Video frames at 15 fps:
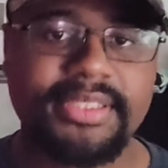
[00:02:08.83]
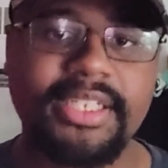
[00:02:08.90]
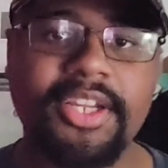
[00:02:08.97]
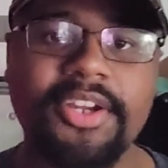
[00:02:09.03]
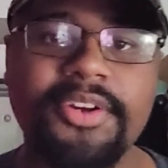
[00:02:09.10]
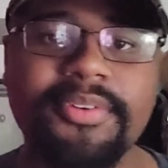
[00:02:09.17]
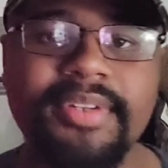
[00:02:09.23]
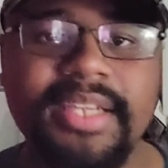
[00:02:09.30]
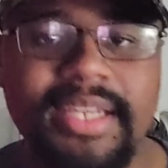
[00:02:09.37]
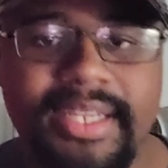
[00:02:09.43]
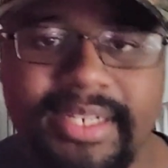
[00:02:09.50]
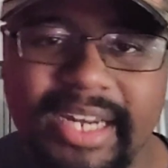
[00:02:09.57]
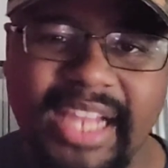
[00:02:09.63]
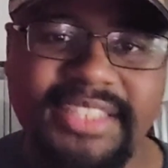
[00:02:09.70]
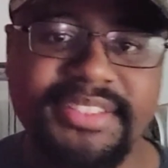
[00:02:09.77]
So
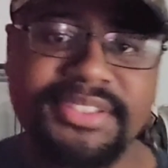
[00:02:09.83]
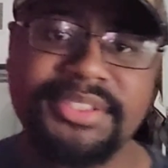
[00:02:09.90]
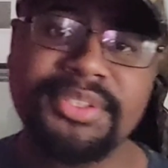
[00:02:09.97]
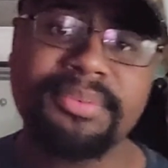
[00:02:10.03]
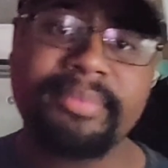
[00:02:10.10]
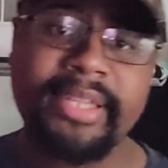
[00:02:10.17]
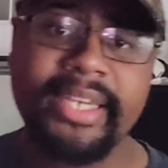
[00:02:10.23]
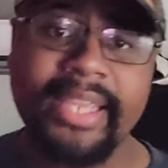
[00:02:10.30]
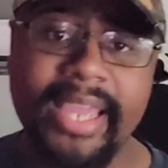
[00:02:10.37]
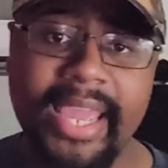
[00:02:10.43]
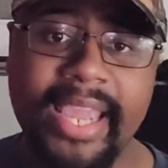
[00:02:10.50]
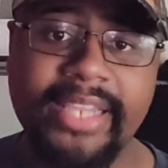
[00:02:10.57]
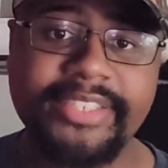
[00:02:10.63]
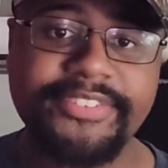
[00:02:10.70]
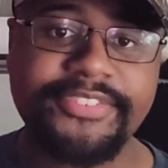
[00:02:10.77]
not too many
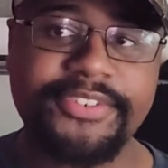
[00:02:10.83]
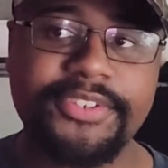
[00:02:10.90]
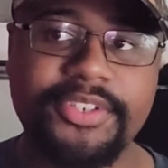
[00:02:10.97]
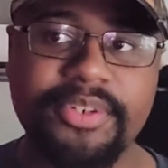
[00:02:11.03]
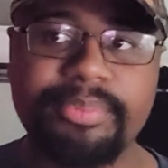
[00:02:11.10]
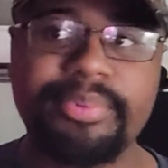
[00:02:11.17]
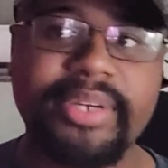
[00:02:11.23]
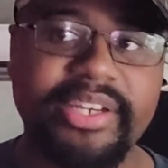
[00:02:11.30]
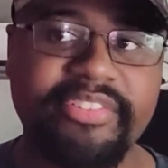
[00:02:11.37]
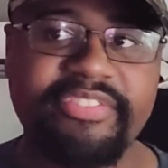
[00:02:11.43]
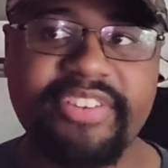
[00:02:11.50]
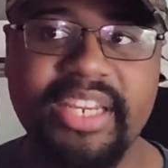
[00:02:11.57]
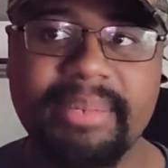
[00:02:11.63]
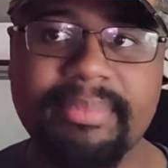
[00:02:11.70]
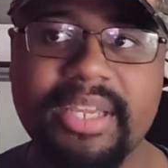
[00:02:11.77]
eggs for a breeding
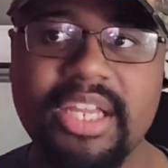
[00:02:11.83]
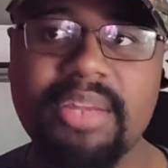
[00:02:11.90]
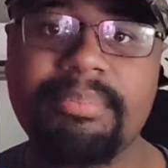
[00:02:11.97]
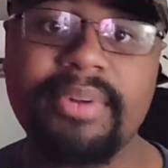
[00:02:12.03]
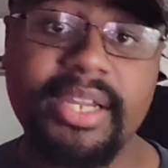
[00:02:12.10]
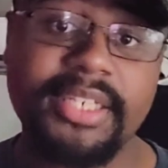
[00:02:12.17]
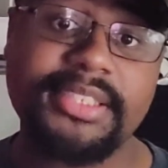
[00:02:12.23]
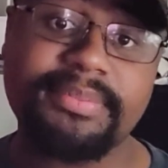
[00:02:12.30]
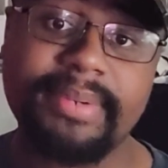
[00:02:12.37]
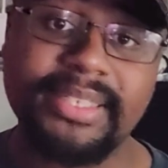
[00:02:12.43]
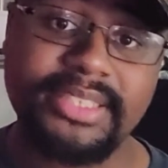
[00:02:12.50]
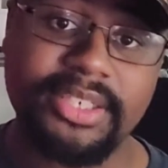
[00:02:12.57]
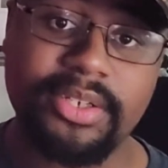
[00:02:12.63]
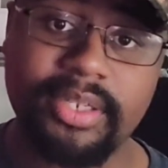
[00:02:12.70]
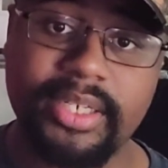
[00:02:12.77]
female, but it's
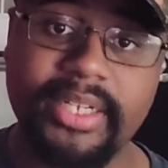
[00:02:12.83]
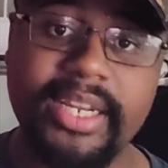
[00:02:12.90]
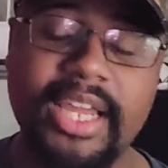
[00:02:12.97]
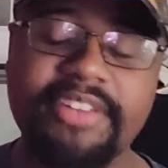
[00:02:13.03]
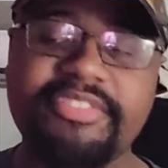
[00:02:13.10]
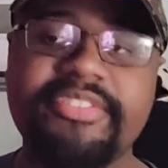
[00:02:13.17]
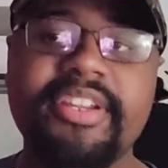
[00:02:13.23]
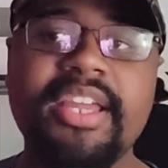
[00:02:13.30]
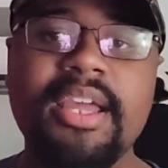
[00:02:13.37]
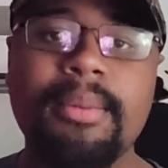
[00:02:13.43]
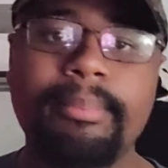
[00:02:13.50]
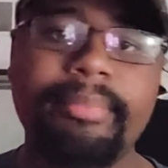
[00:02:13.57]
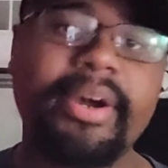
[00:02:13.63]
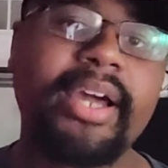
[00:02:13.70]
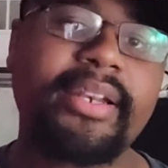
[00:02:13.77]
basically good enough.
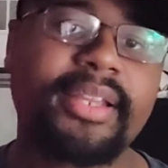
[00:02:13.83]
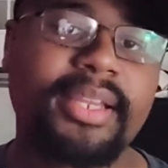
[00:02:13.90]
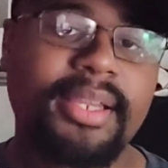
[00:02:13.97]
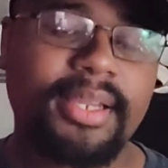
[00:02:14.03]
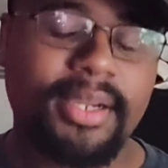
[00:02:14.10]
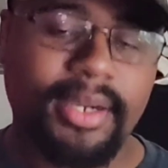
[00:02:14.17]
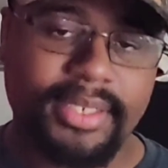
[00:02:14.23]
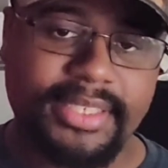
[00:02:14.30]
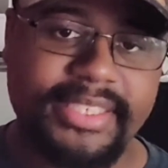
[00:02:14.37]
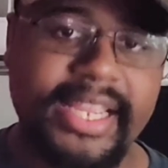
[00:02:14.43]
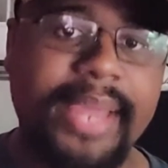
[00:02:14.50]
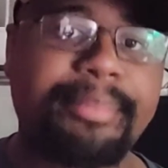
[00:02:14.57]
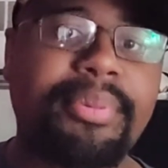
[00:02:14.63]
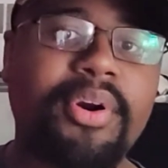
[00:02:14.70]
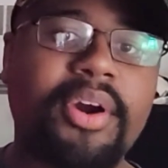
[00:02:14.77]
But on the
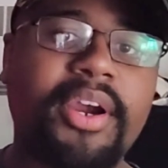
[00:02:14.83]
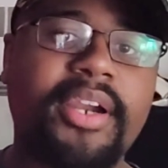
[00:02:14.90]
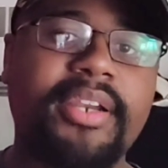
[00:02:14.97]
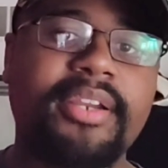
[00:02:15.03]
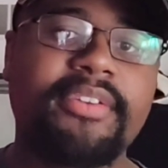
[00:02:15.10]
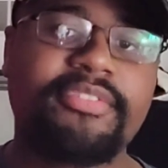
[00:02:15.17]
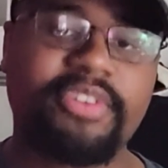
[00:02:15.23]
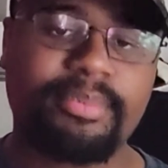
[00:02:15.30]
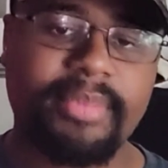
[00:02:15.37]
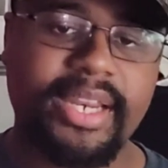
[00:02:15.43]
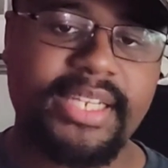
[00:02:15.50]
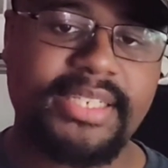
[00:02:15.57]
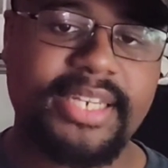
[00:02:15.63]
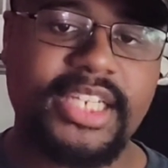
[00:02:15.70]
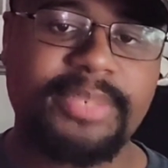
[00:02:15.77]
sad part, for
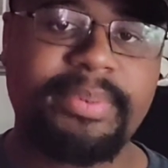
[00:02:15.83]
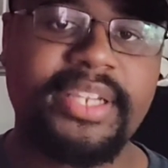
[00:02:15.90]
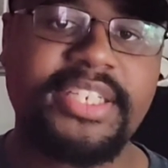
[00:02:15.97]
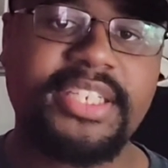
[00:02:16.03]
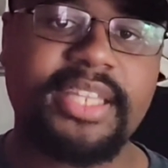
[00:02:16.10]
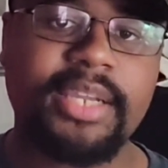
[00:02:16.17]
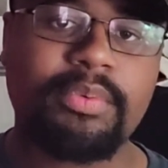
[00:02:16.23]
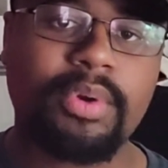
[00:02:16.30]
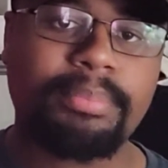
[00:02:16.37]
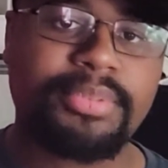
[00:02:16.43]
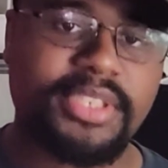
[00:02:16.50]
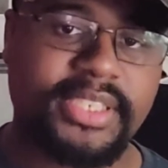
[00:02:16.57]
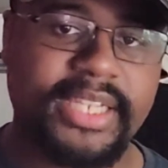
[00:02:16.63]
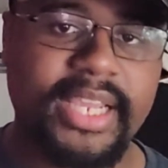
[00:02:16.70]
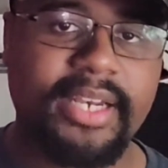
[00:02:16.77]
many snake species, like
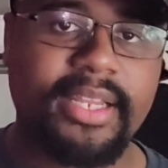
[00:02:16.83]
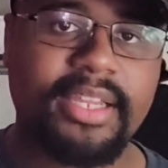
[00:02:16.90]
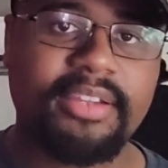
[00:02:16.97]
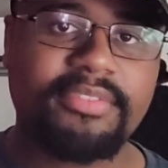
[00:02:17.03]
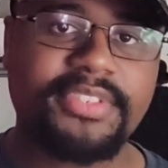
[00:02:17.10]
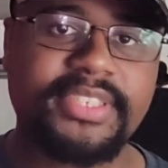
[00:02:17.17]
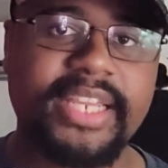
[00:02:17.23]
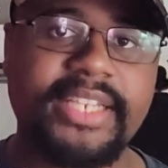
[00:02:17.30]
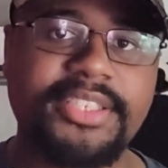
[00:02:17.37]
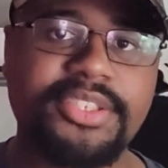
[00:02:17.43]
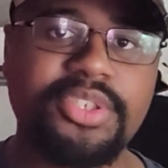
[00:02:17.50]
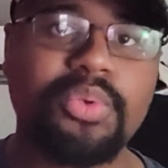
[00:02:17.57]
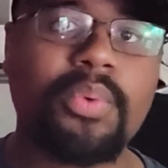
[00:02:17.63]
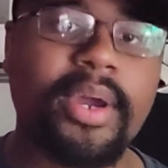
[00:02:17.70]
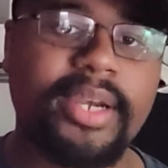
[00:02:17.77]
1% of snakes
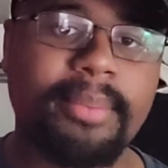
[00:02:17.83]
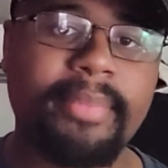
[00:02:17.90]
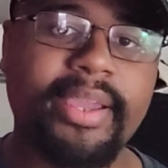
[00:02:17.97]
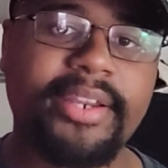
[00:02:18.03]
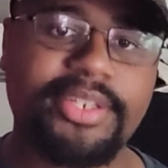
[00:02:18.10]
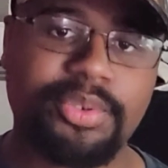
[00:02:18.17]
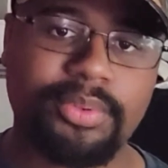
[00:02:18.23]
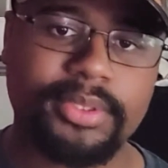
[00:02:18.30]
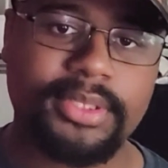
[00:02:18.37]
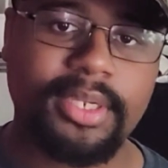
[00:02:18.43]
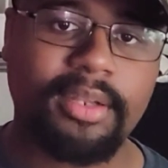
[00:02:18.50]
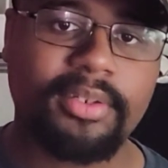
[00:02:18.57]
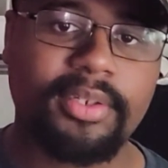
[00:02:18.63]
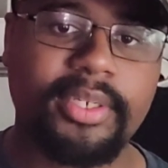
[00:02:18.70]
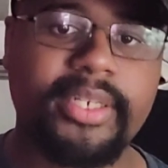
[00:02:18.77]
do wind up making it to
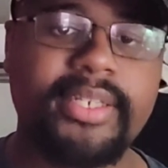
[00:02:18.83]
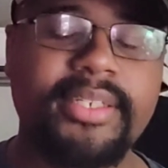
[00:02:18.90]
adulthood.